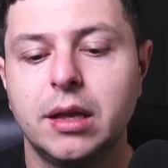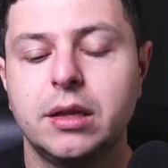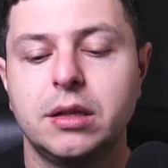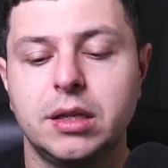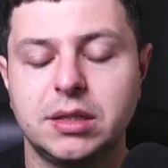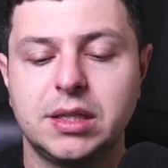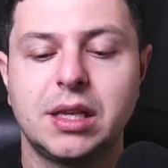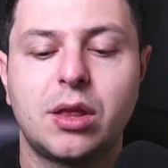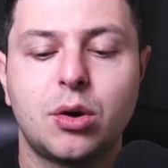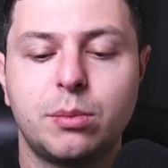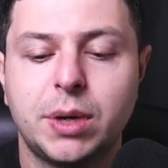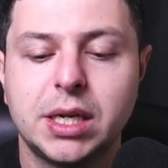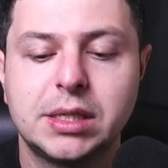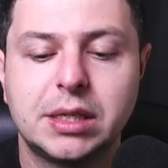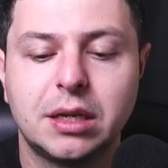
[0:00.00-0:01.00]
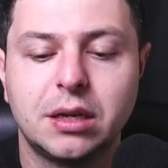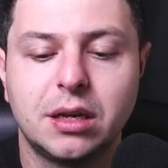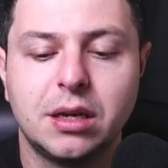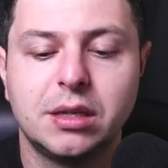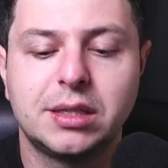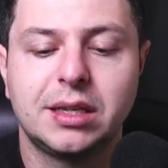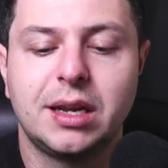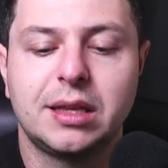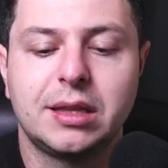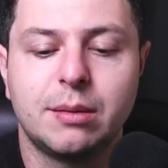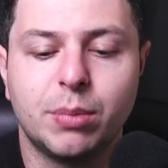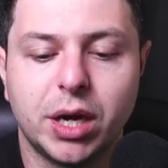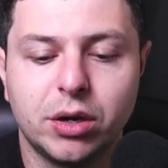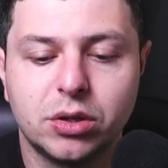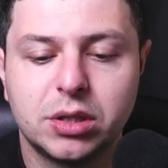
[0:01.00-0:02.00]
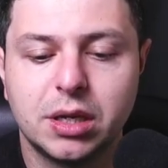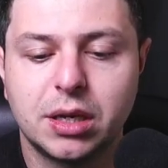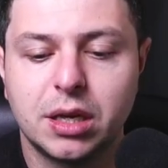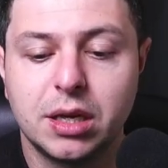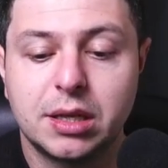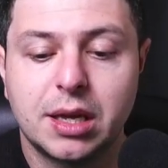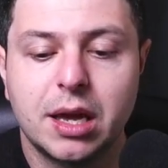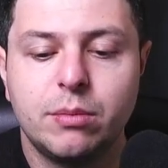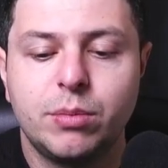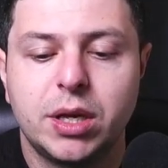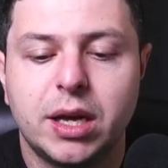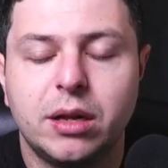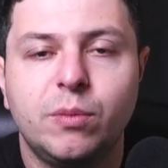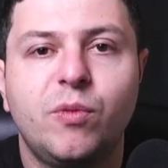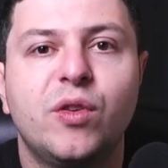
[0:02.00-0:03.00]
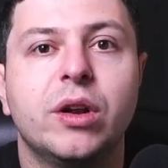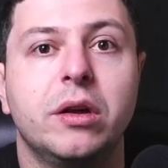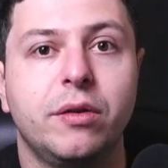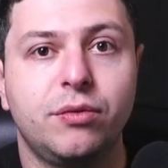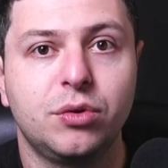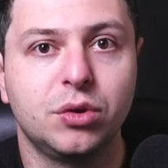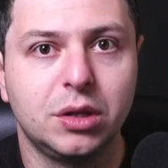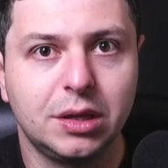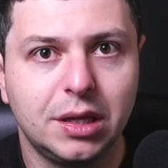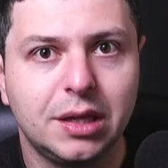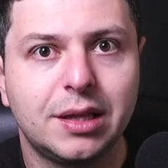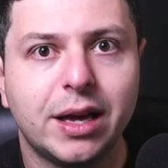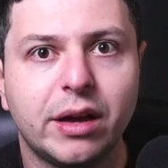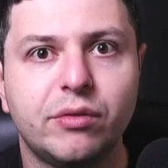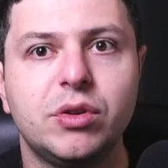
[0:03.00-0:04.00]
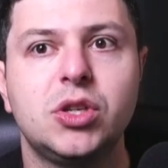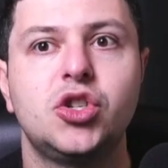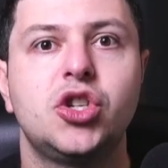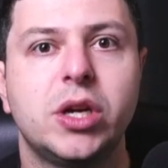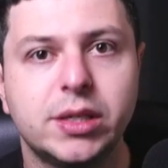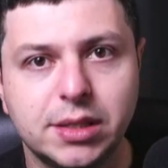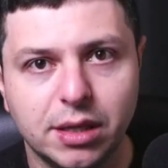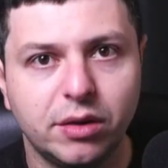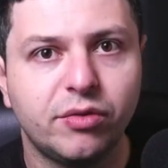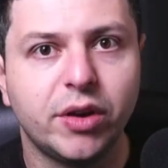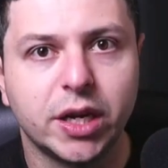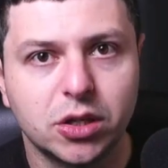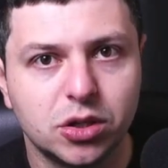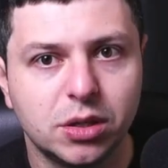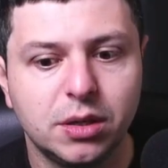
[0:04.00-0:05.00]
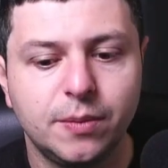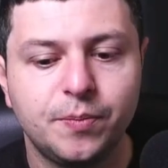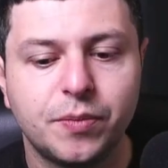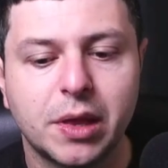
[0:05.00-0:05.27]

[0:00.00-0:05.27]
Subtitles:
The azithromycin is an antibiotic. It can be helpful if you indeed have a chest infection.